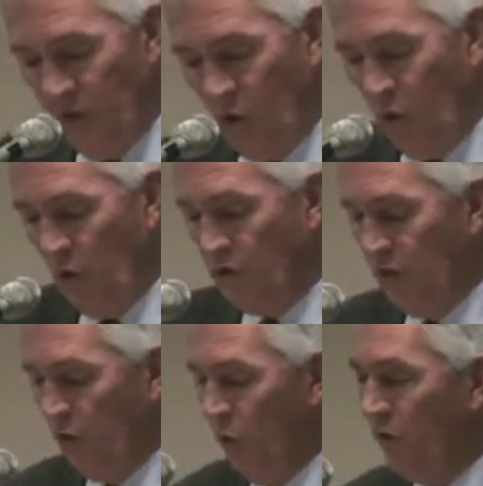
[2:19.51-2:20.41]
the course
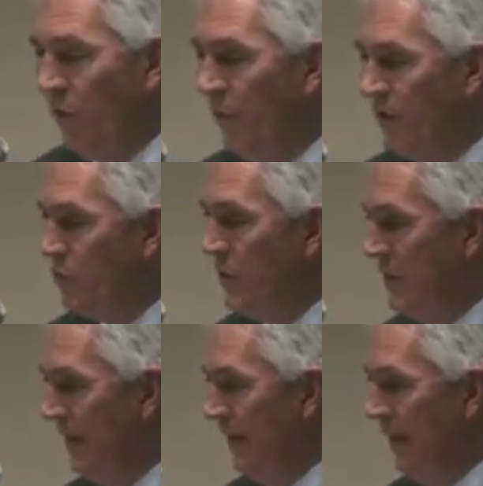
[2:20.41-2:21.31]
and work the best we
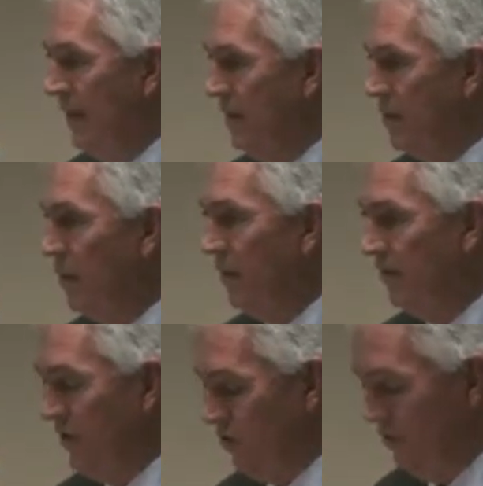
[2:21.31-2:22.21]
can to be
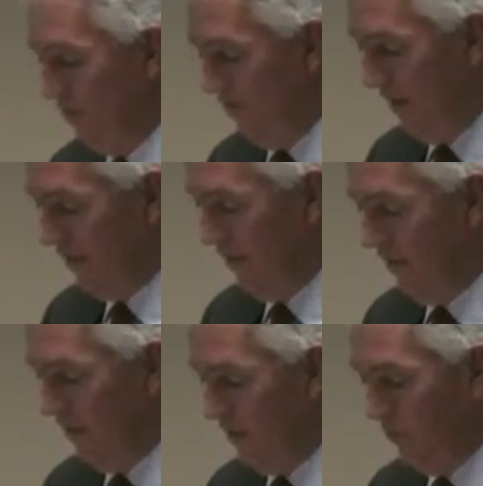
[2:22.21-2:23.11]
efficient, effective,
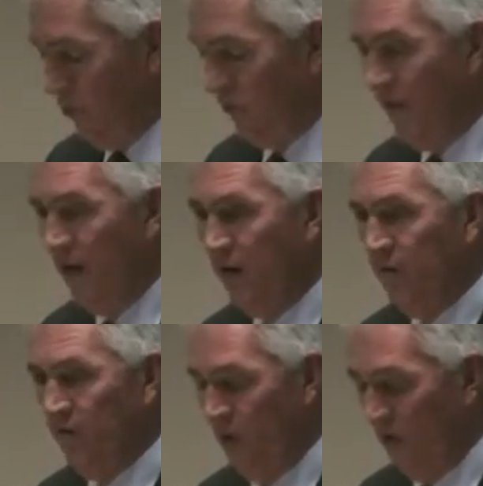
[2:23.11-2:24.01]
and get the most value
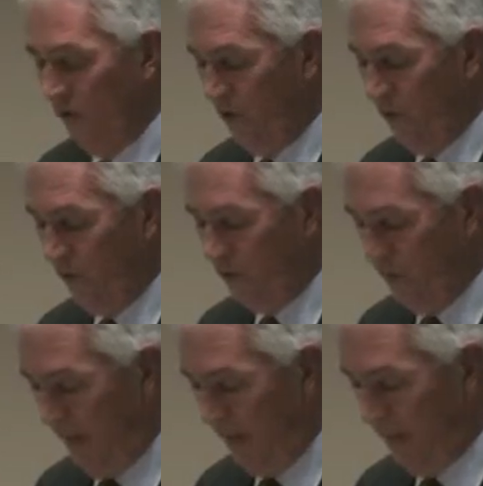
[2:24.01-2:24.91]
for a dollar that we
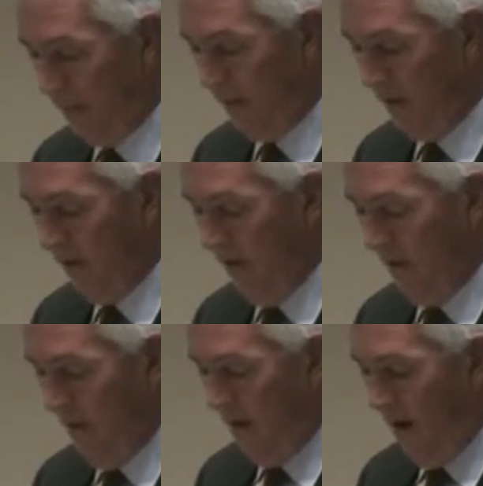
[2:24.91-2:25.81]
spend.
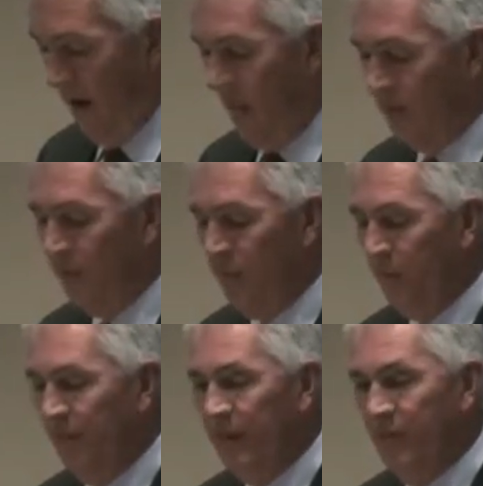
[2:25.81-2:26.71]
I happen to
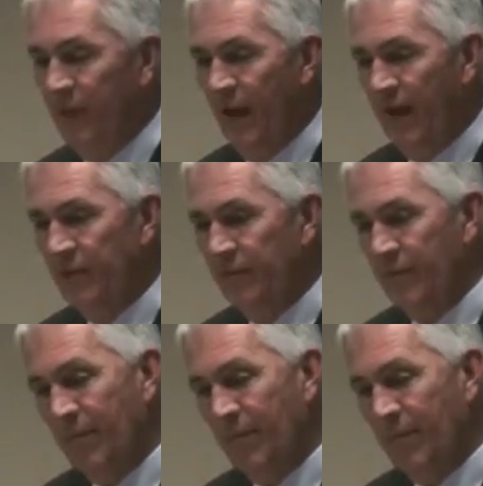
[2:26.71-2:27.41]
believe that